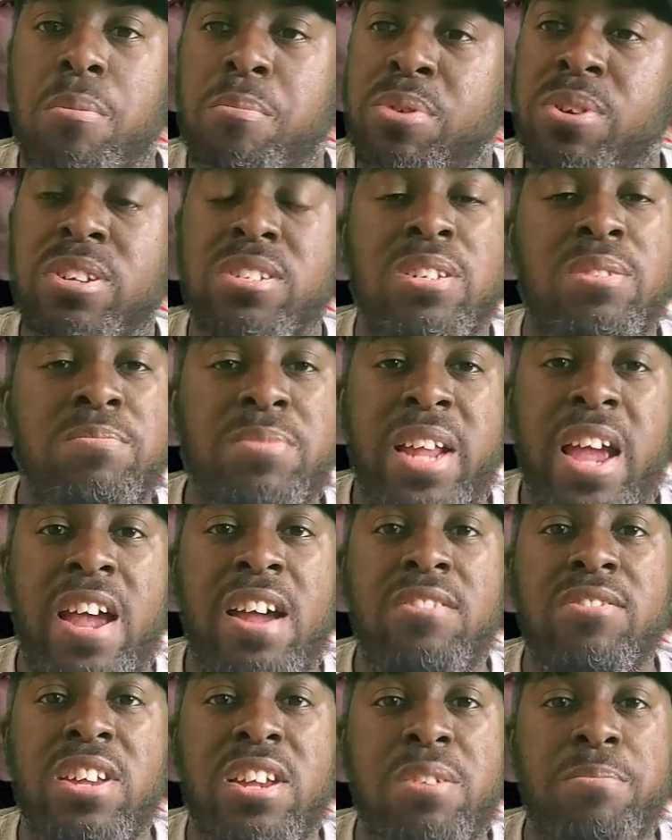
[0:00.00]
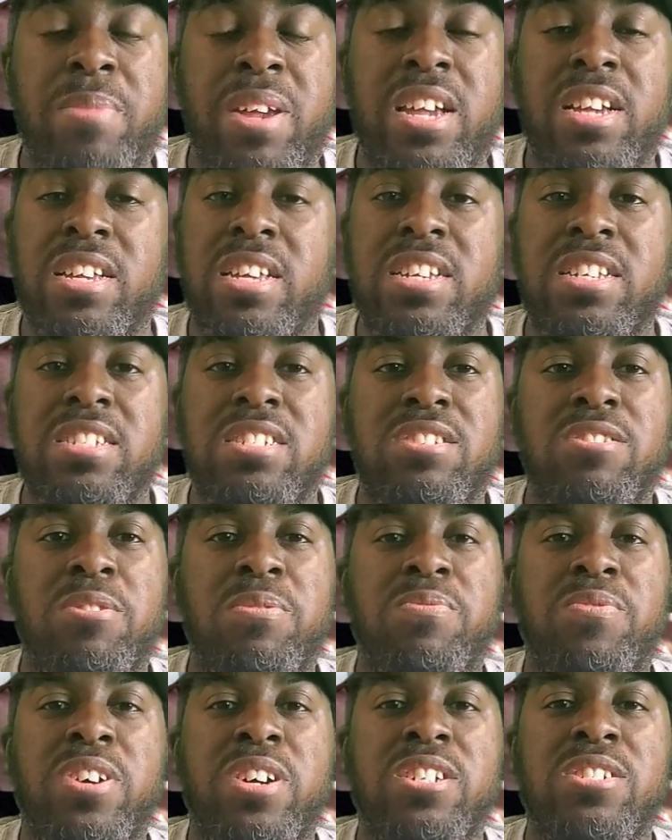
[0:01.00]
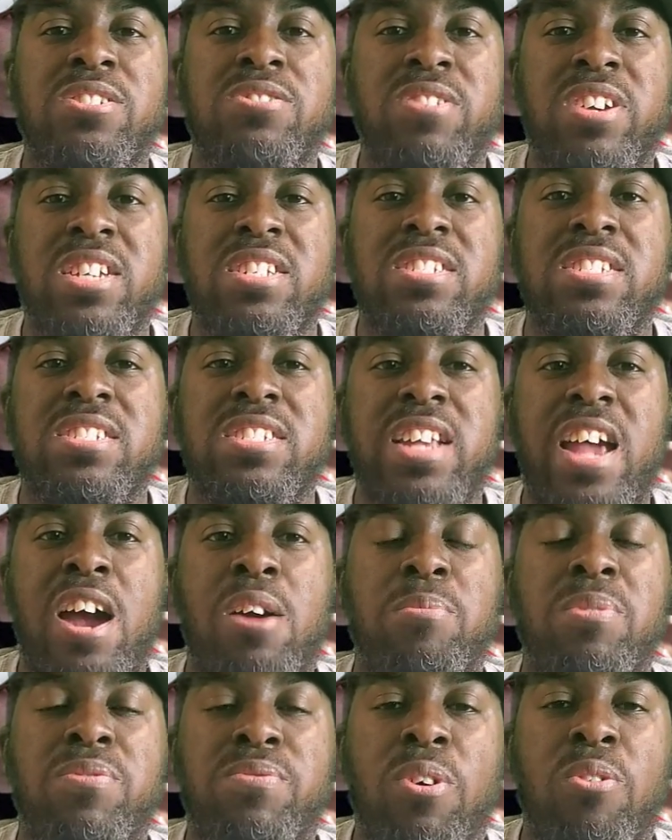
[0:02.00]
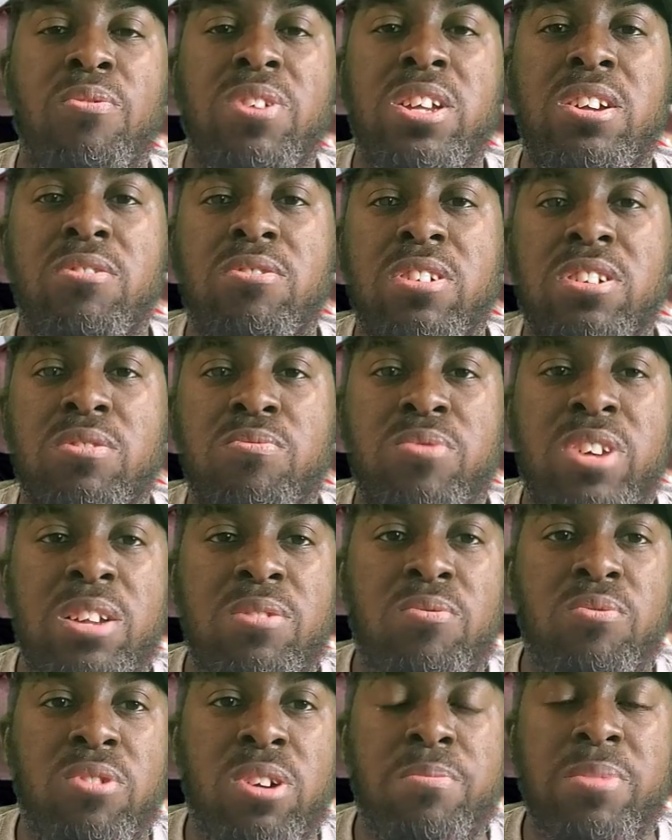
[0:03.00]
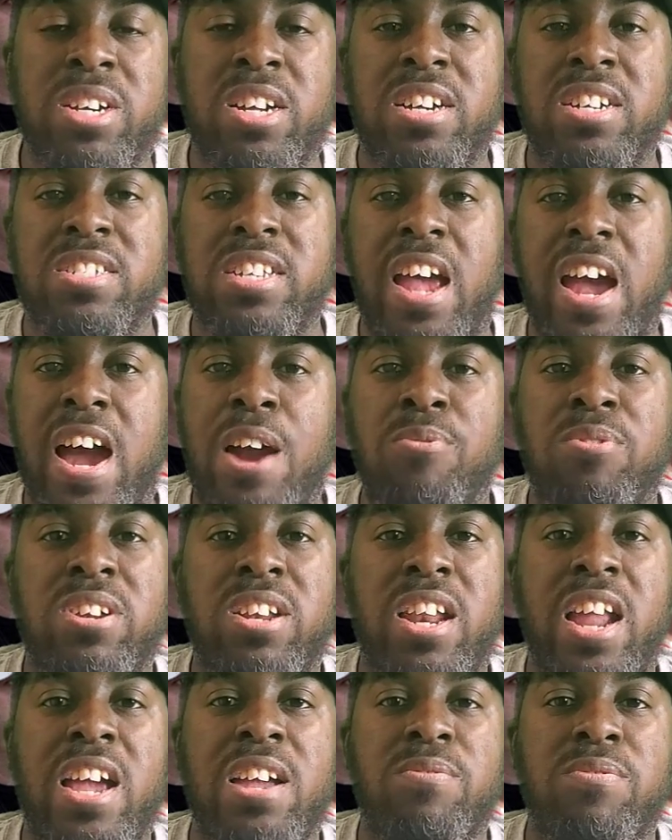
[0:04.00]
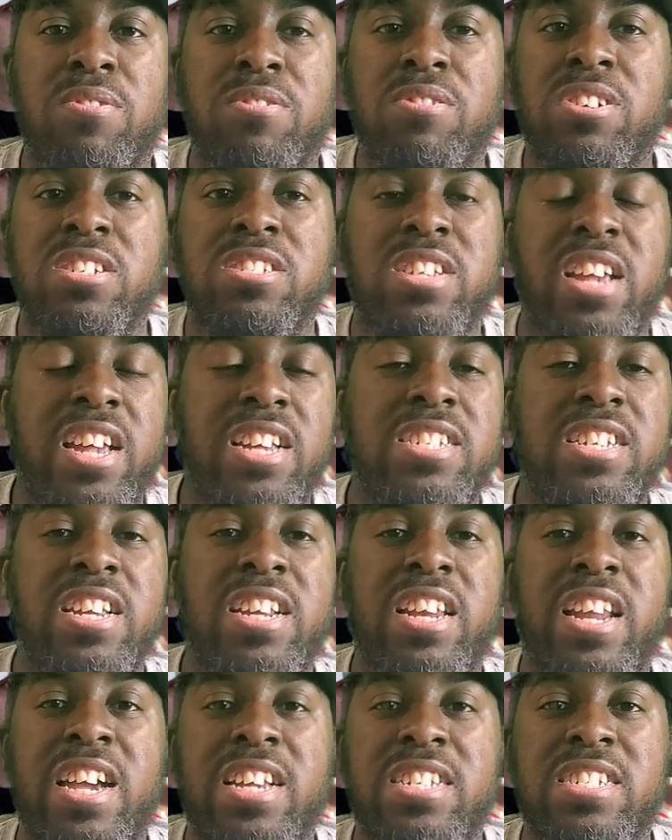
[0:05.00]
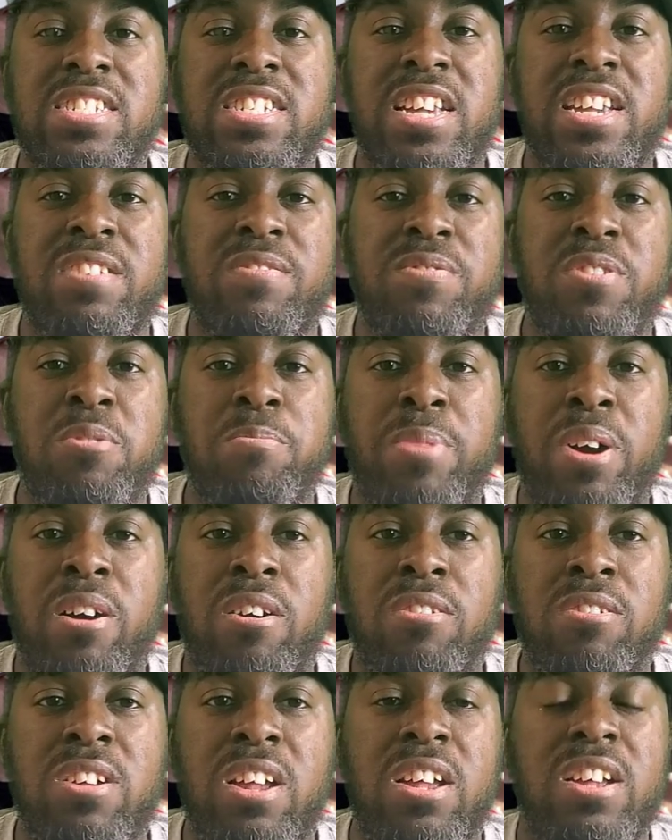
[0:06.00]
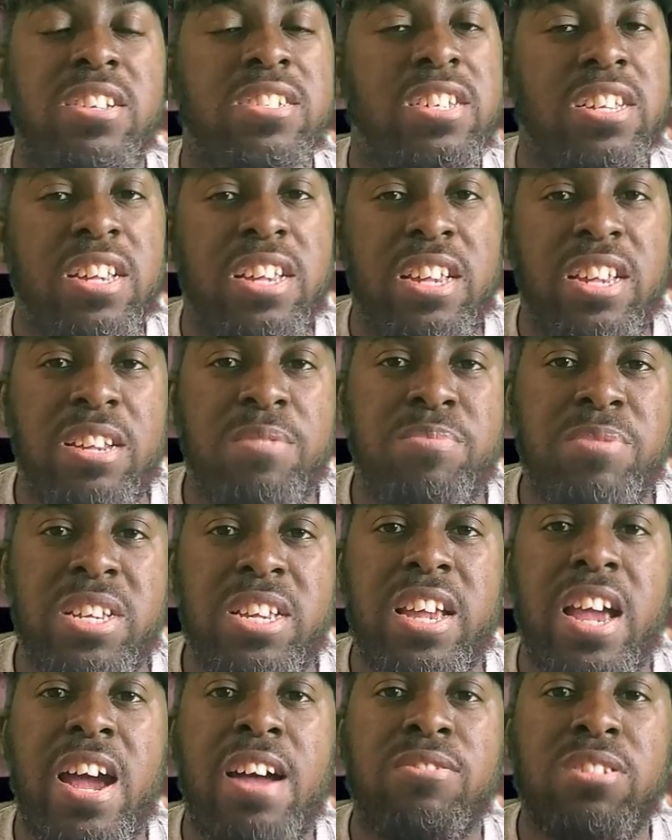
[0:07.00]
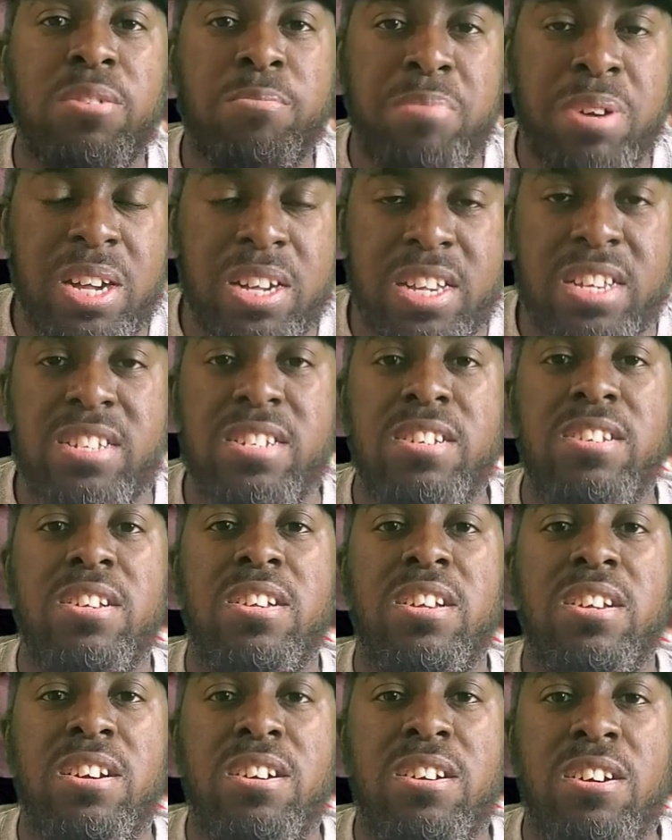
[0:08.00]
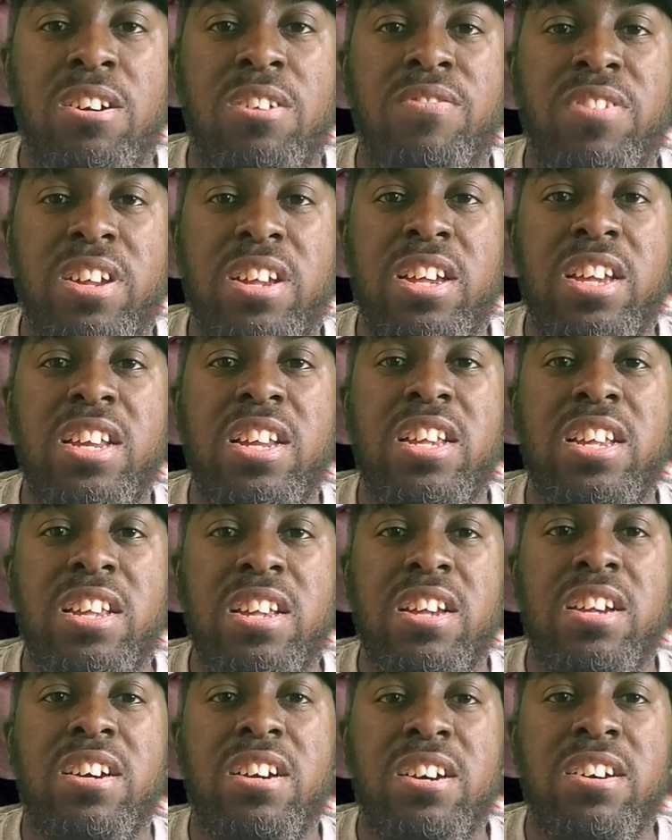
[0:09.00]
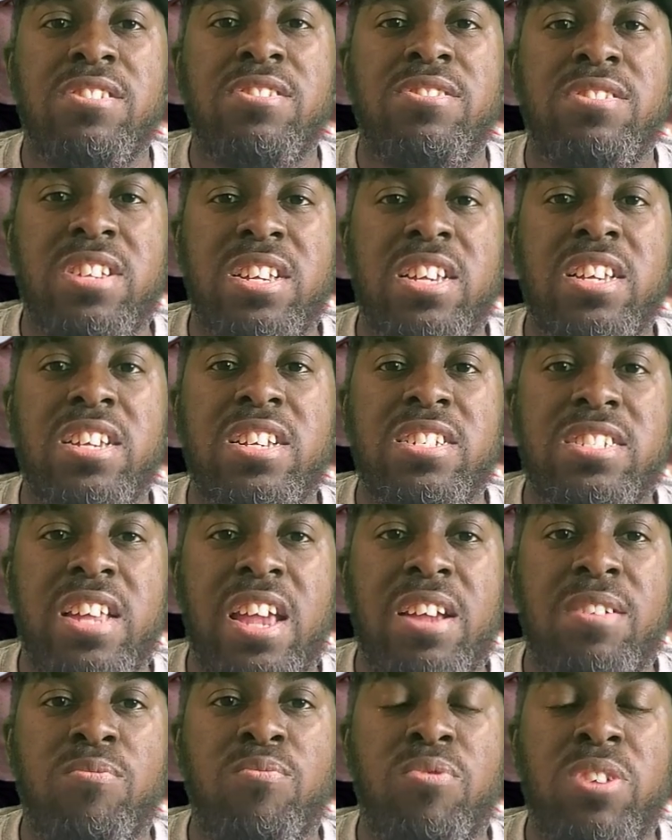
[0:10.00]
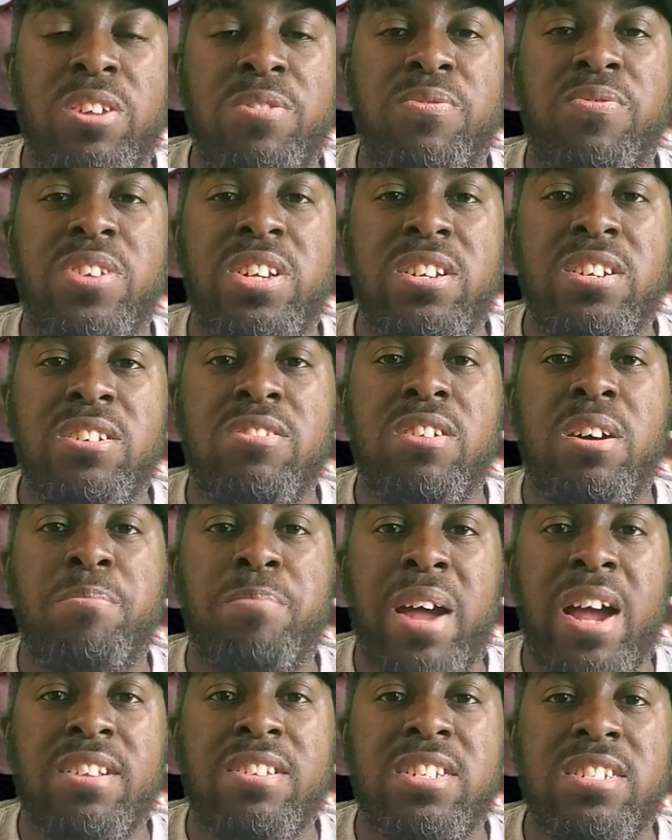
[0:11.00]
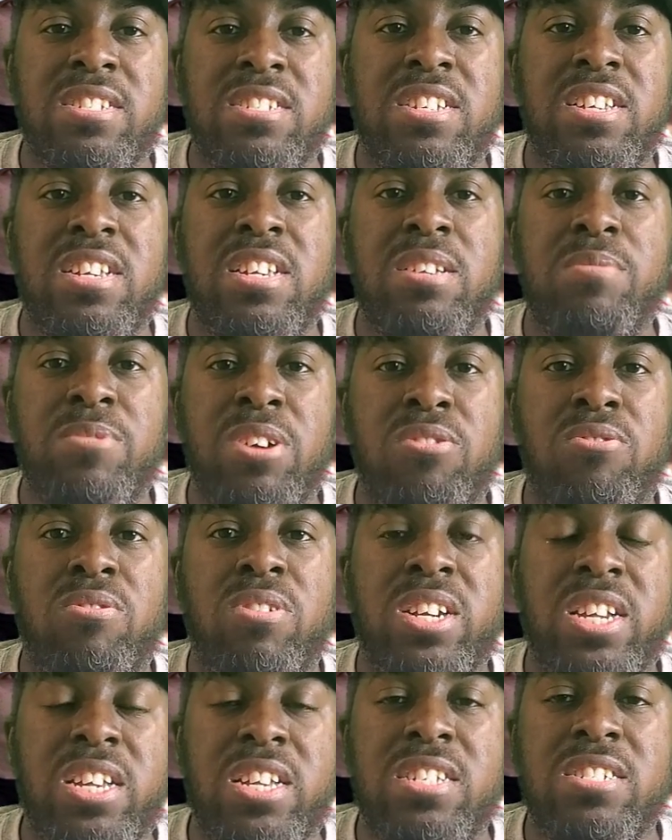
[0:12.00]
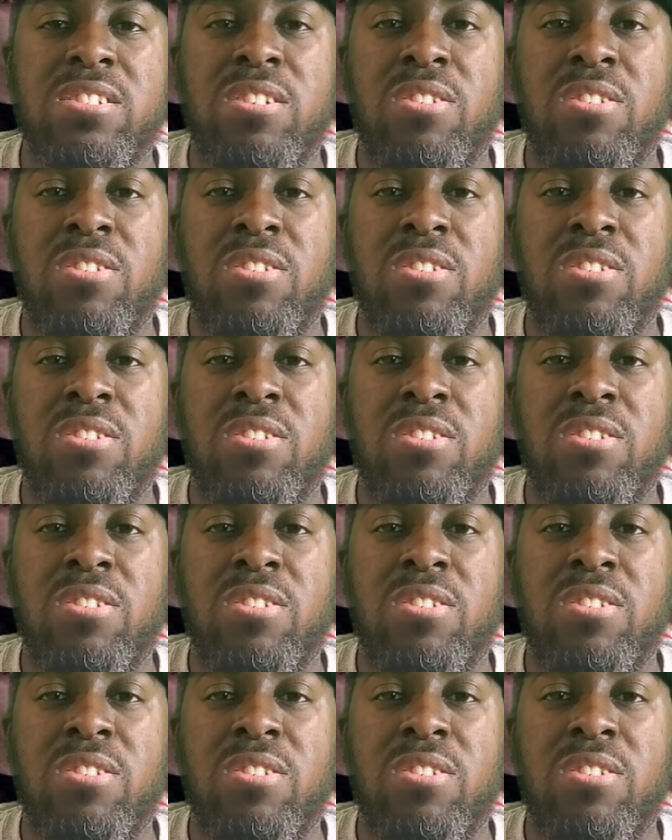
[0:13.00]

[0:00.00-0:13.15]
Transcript: Put them down there, man. Get your frustrations out before we go into week one, because I would like for us, as they like to say in football, to empty out the bucket of any other things that we feel about this team going in,